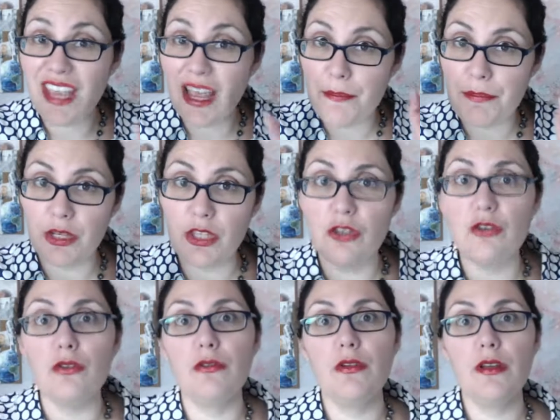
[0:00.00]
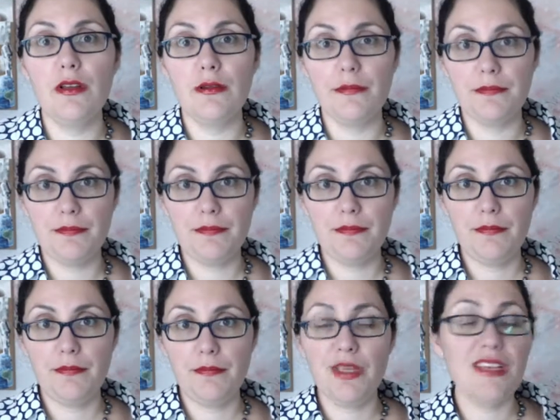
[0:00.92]
can but you.
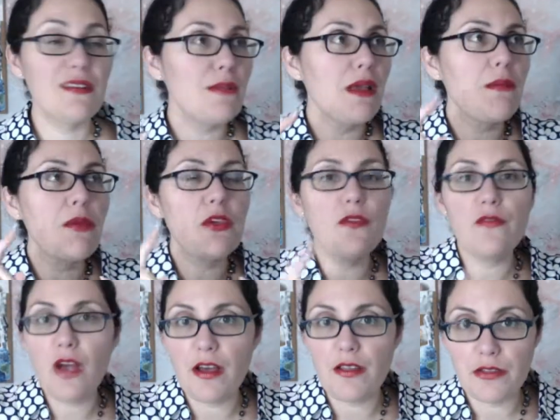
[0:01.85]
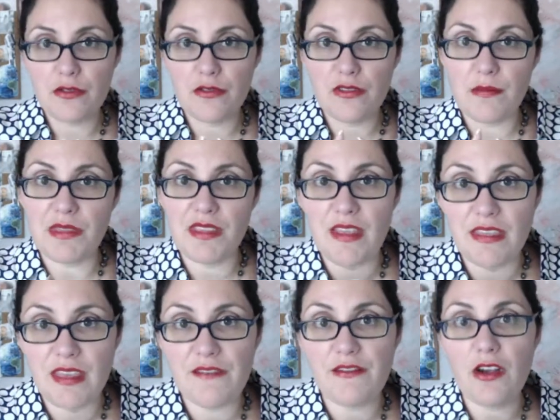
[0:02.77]
Because maybe you've gone through something
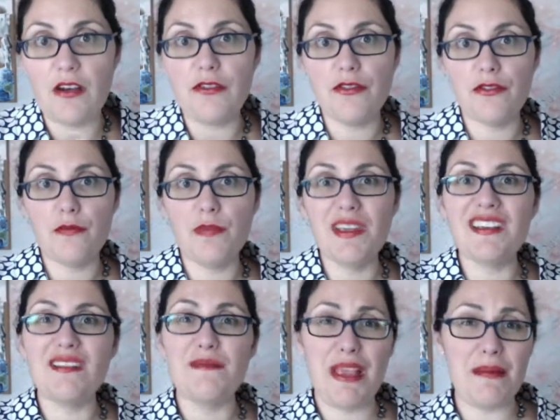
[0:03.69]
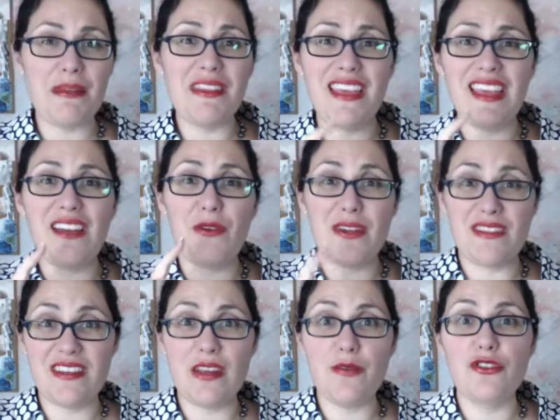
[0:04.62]
that they've gone through. Because maybe they
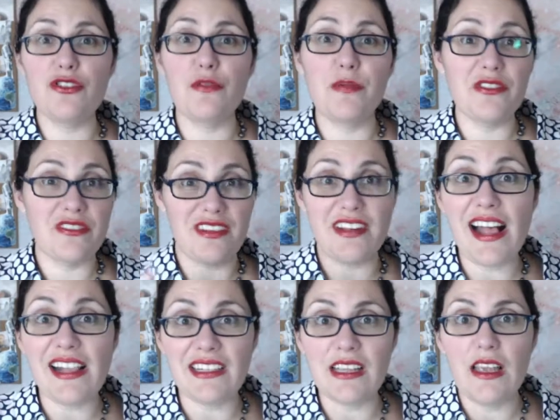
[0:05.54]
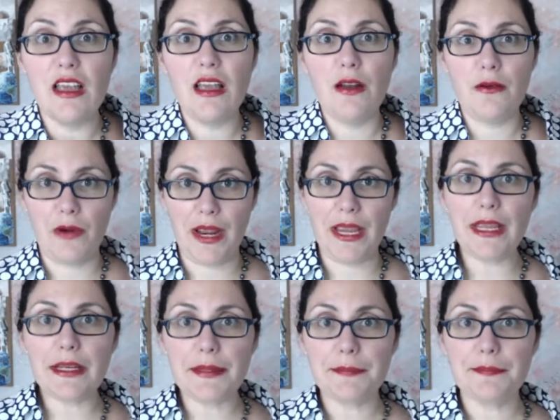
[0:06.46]
resonate with your personality,
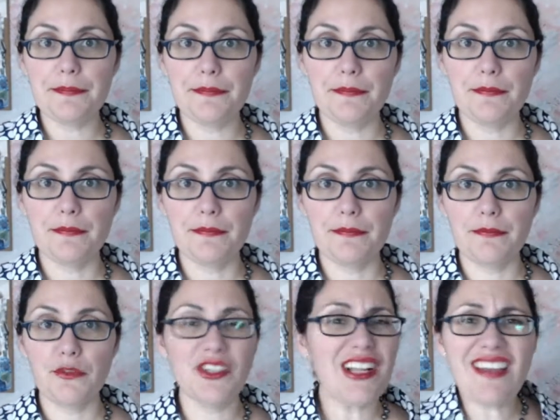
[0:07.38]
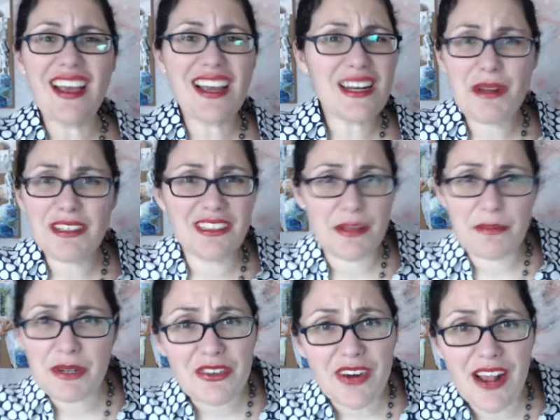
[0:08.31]
right? We're not talking about
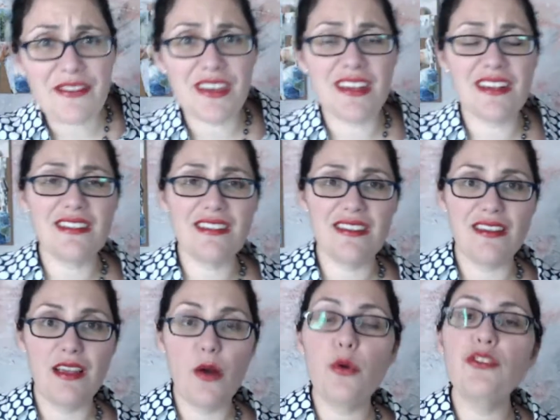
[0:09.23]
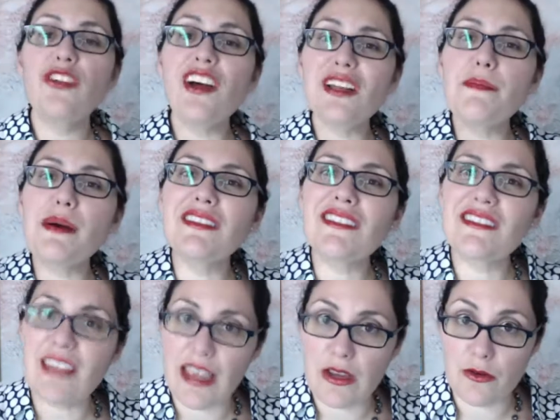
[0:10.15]
demographics. We're talking about
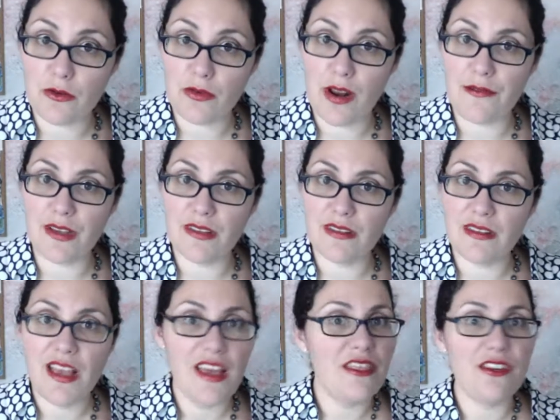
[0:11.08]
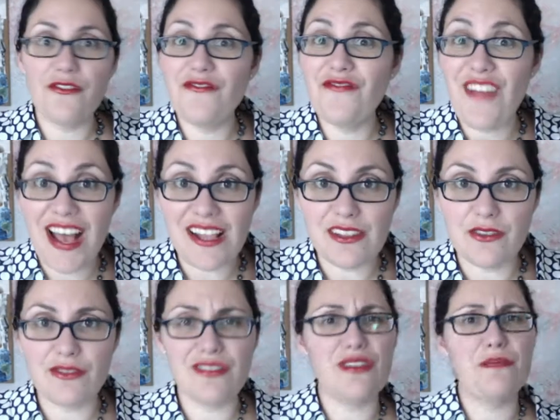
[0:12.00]
psychographics, their
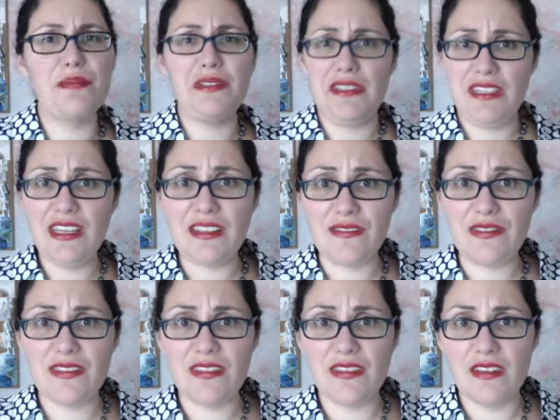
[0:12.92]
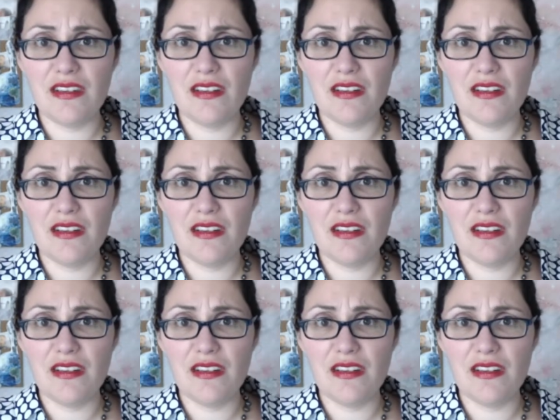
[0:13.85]
values, their beliefs,